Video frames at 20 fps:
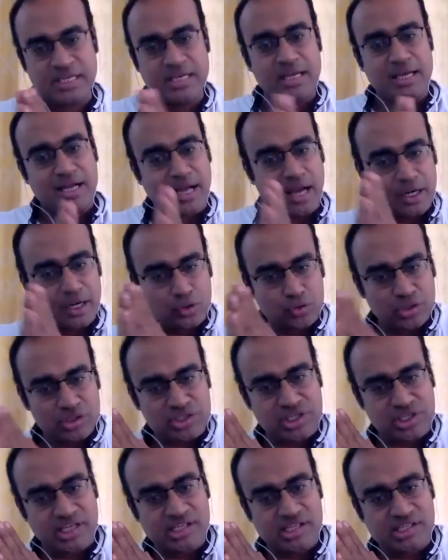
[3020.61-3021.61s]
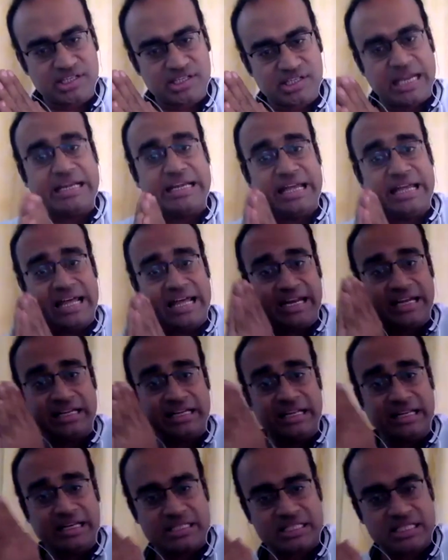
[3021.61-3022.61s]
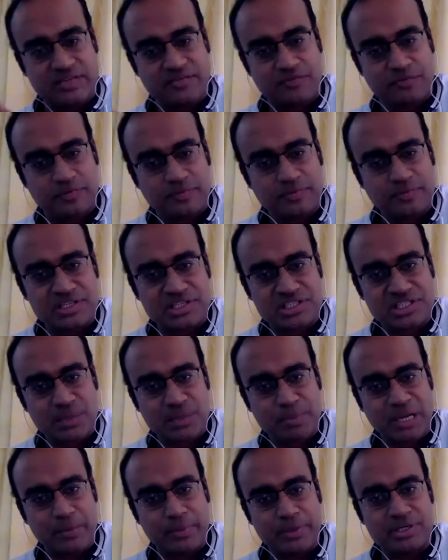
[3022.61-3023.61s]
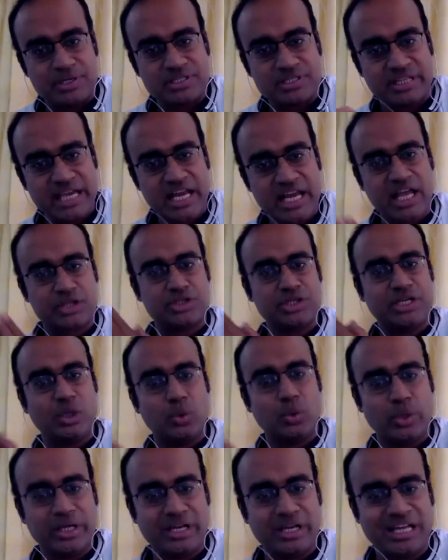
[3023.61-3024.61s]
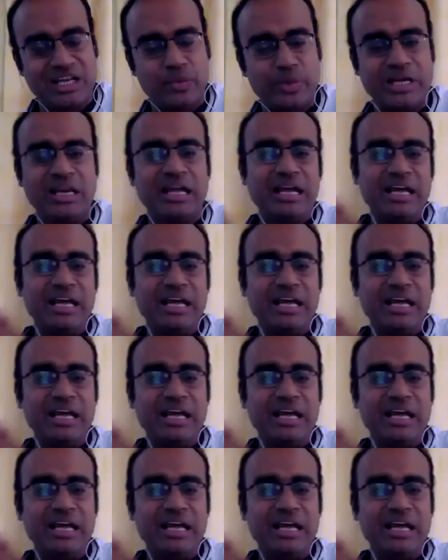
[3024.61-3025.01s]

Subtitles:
cut to the chase, and directly receive digital payments, they are actually doing really well.